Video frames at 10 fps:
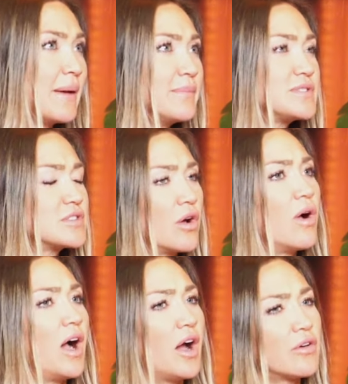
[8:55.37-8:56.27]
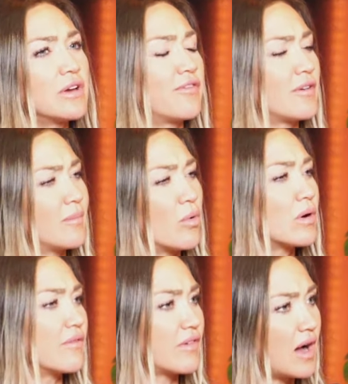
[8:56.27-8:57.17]
I'm so hungry for
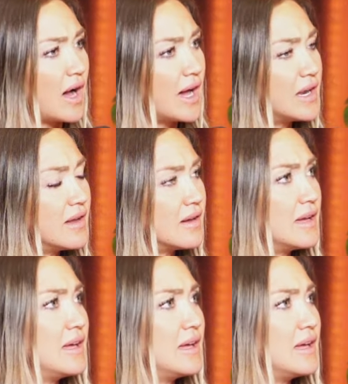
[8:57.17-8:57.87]
more of God